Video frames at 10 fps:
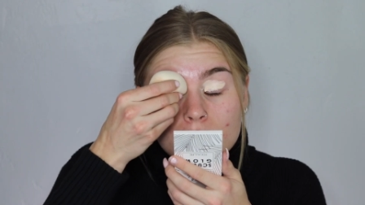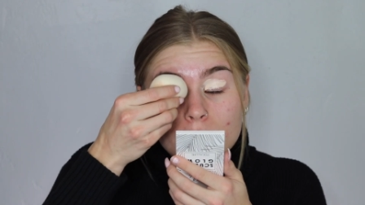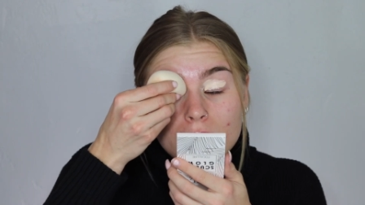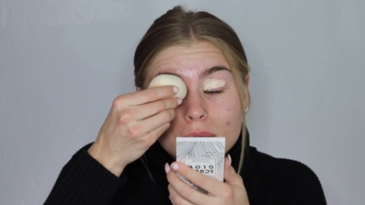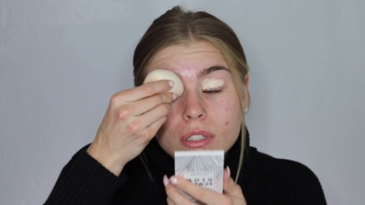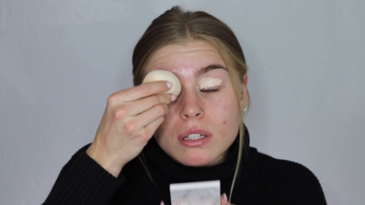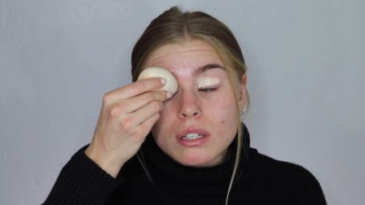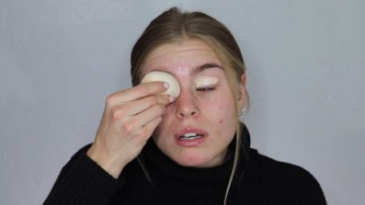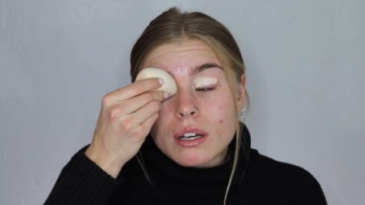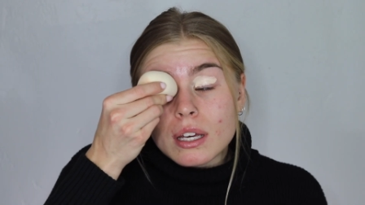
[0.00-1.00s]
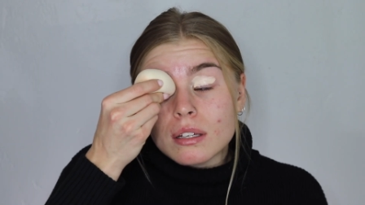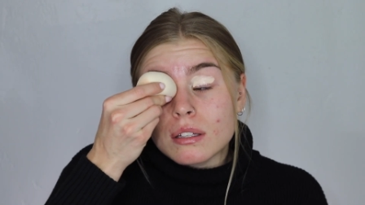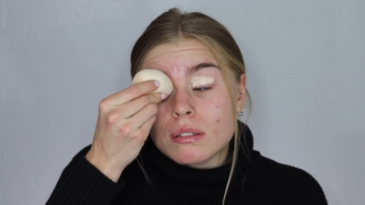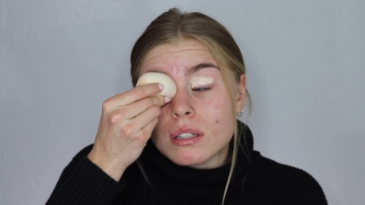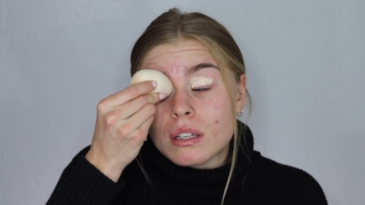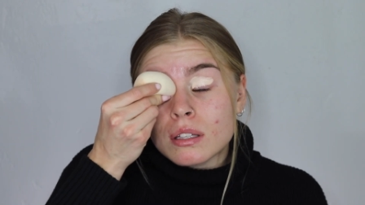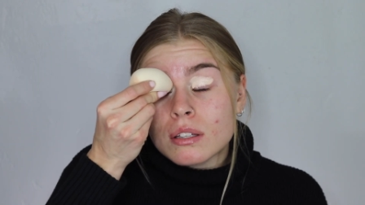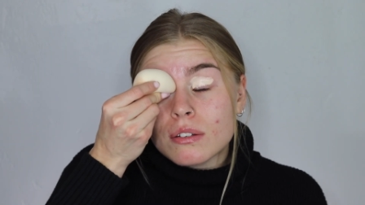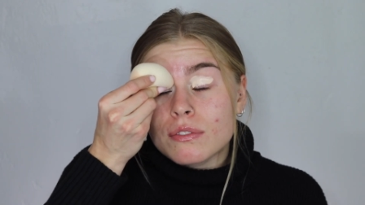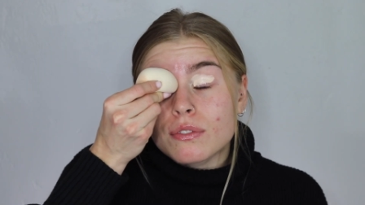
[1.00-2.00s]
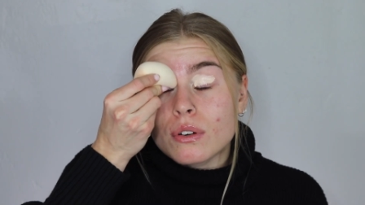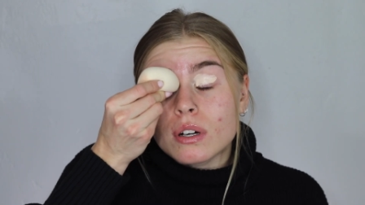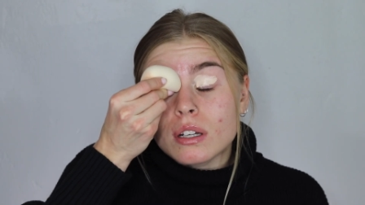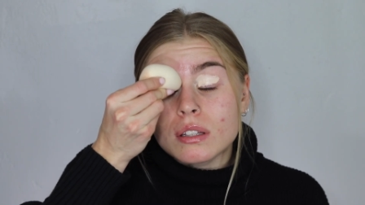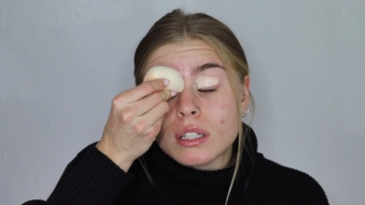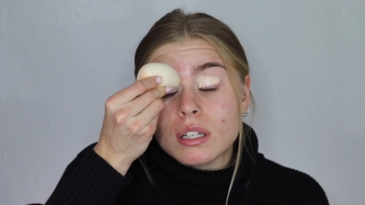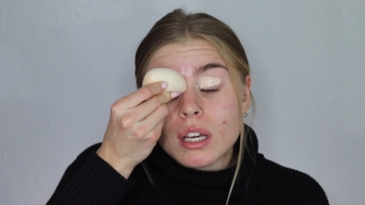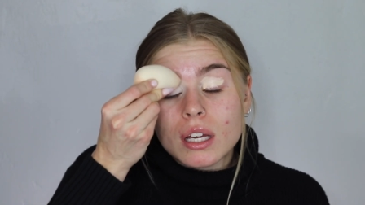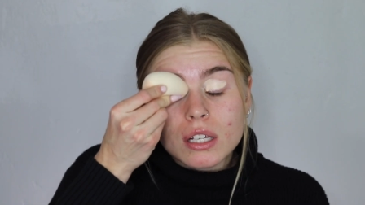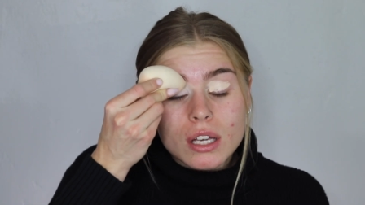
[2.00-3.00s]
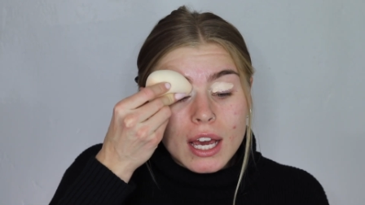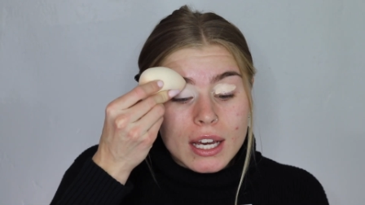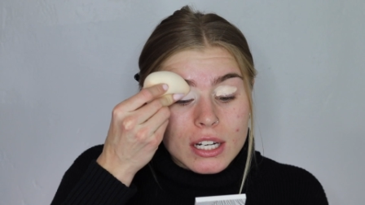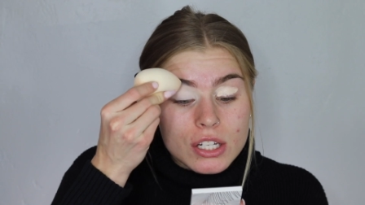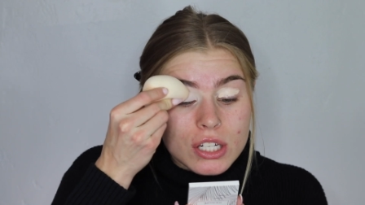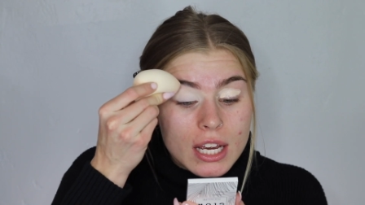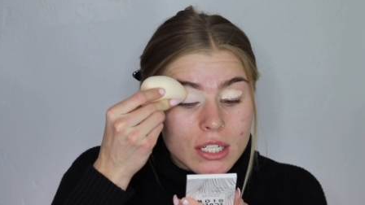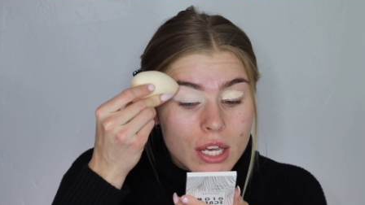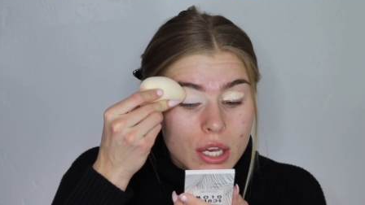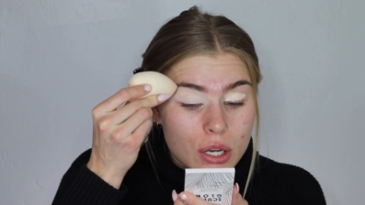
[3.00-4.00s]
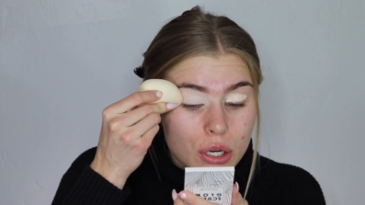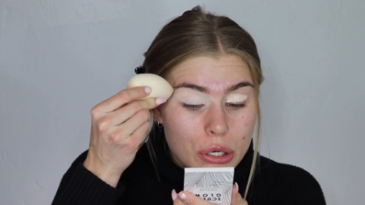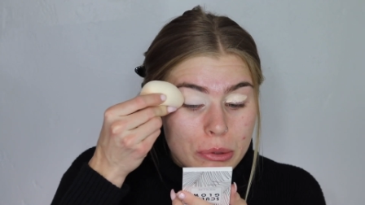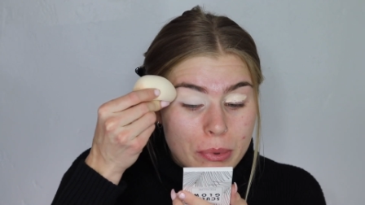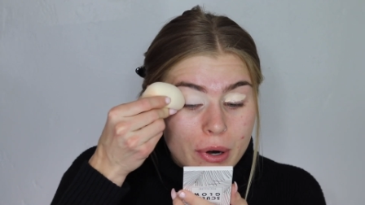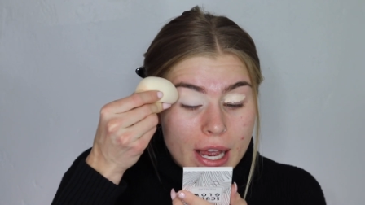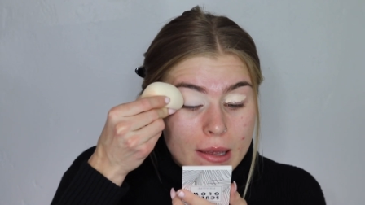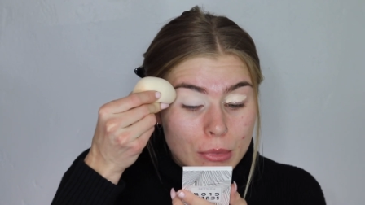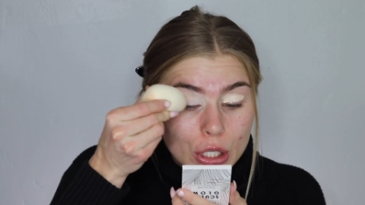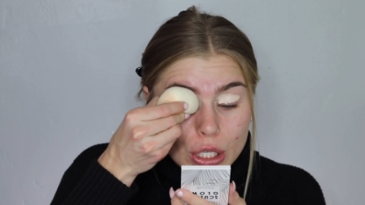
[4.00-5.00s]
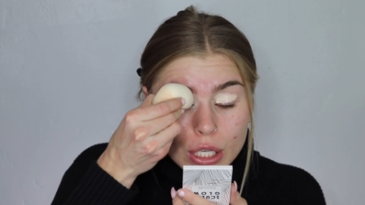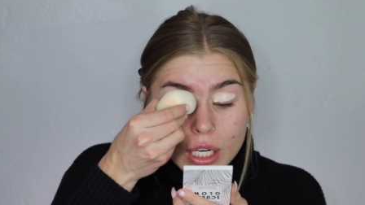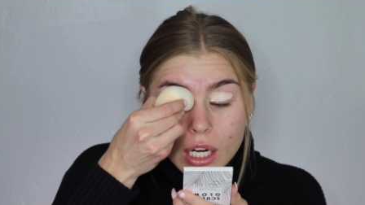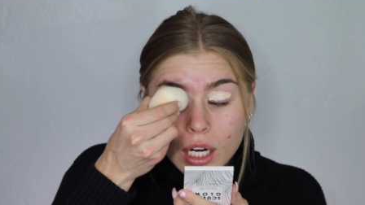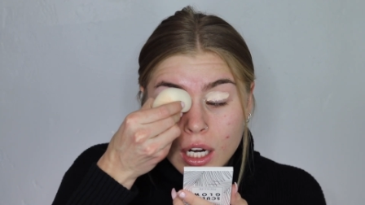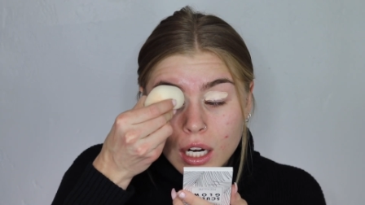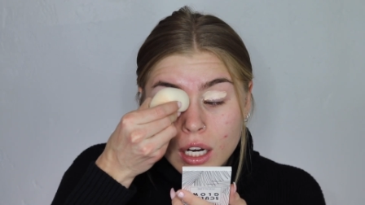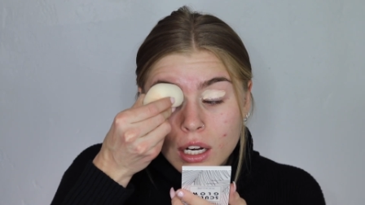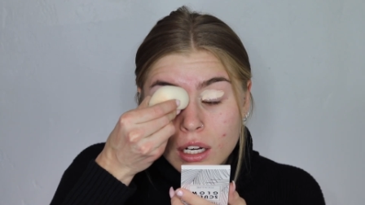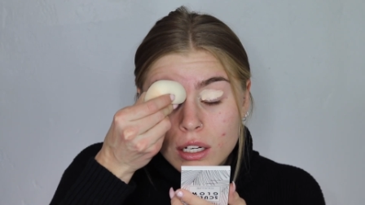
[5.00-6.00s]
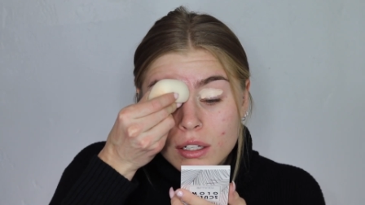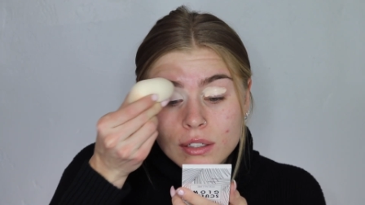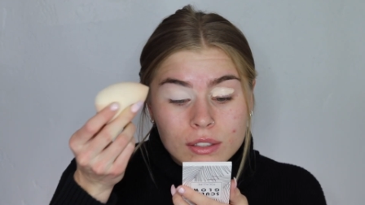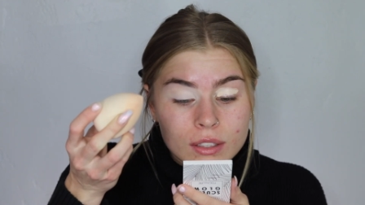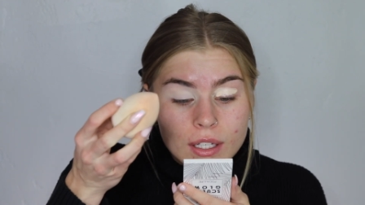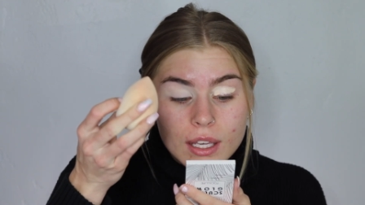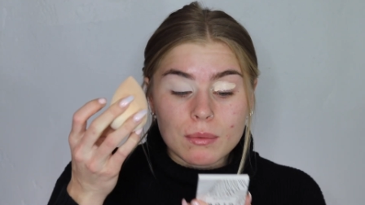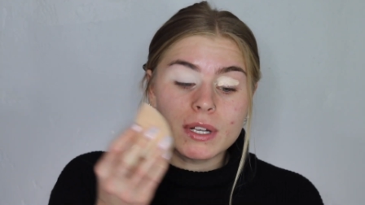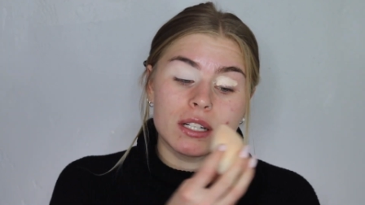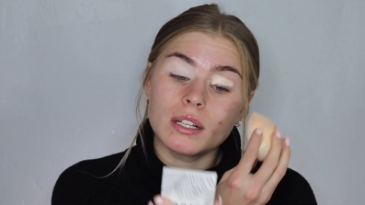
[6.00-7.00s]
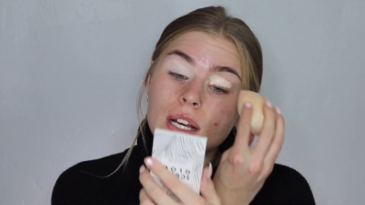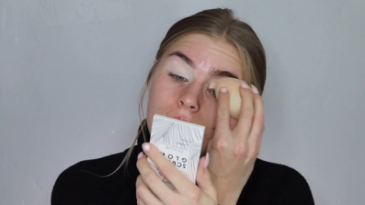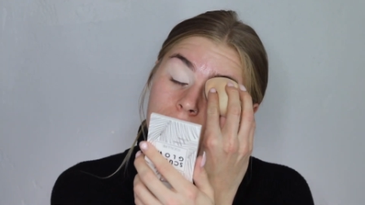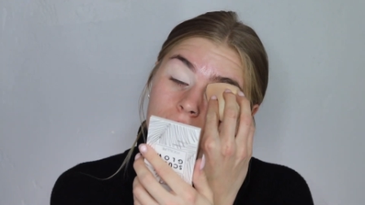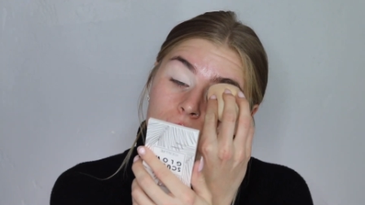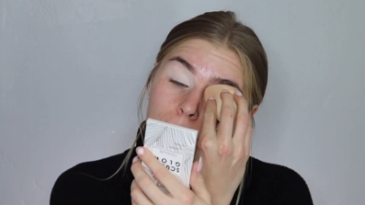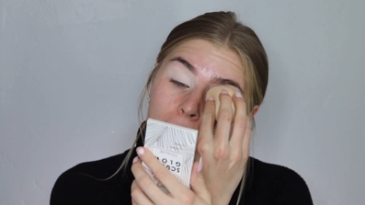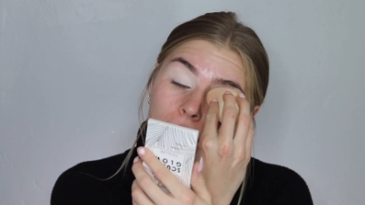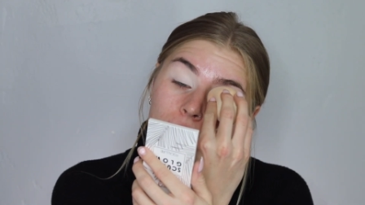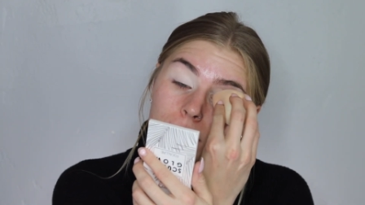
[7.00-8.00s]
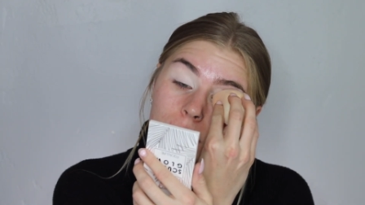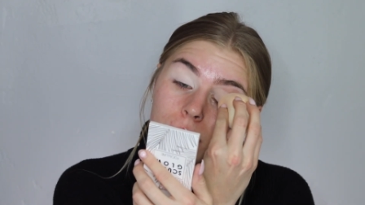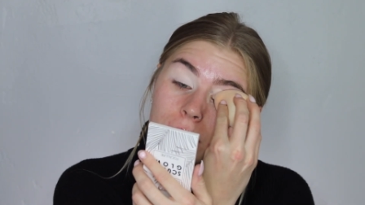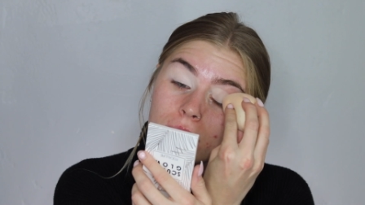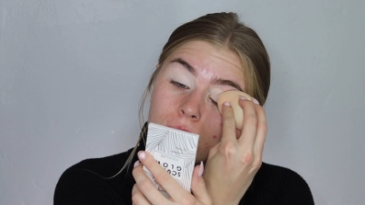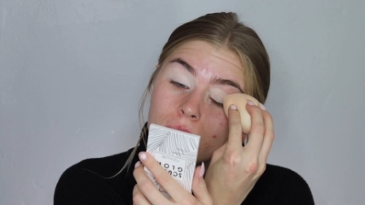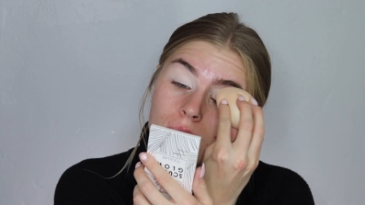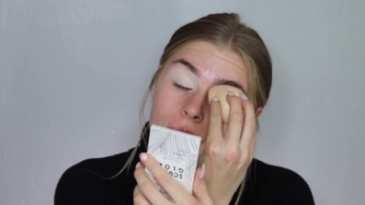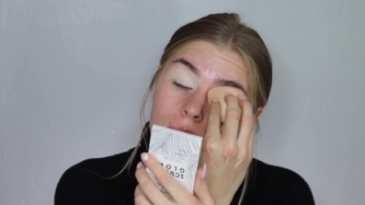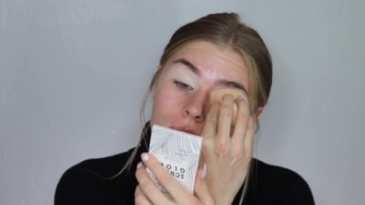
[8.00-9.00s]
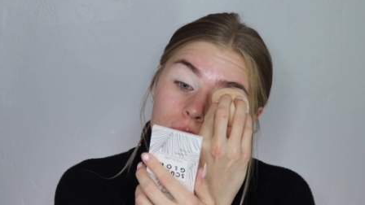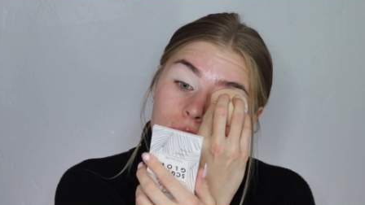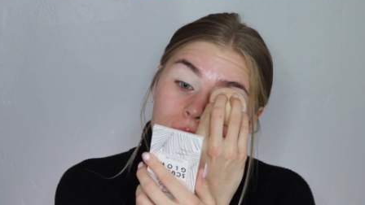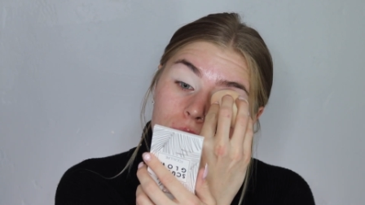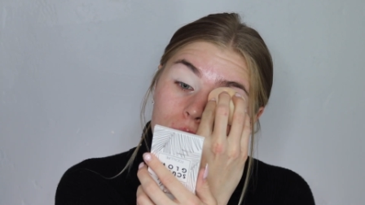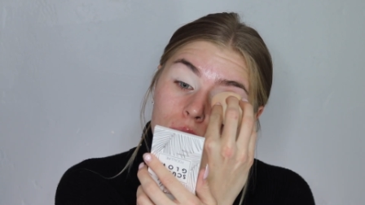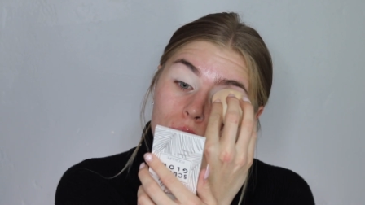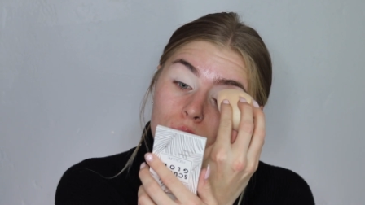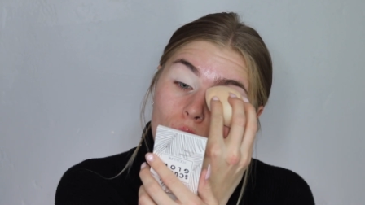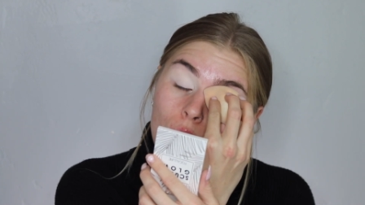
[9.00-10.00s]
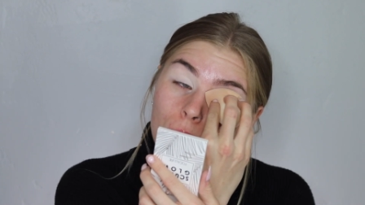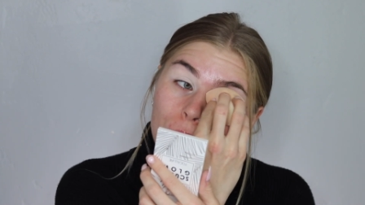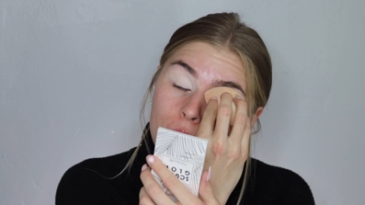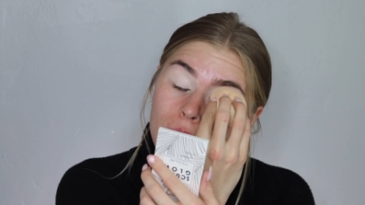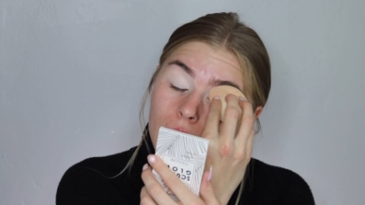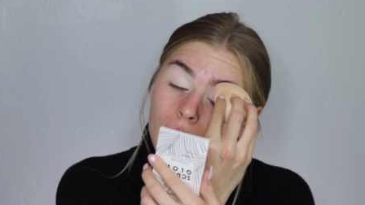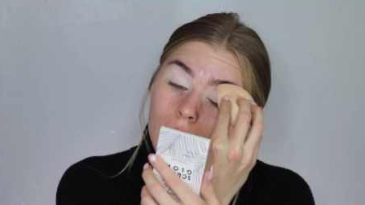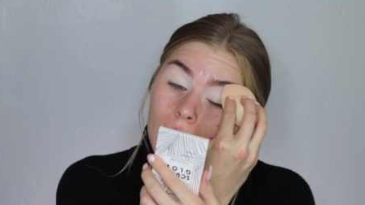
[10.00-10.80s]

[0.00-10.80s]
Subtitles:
But I'm just going to go ahead and use this for the eyeshadow primer. And wait till you guys see the palette I'm going to be using today. It's so pretty.